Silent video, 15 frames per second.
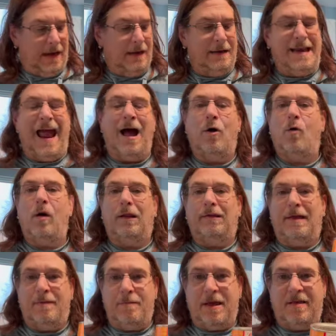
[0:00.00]
Now,
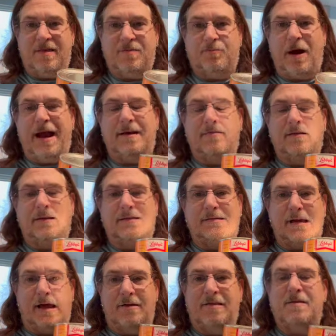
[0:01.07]
Libby's brand
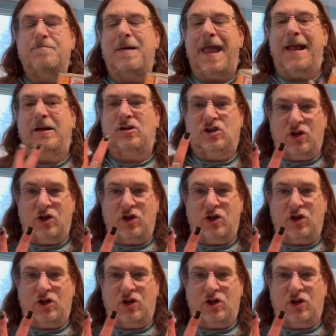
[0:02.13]
does make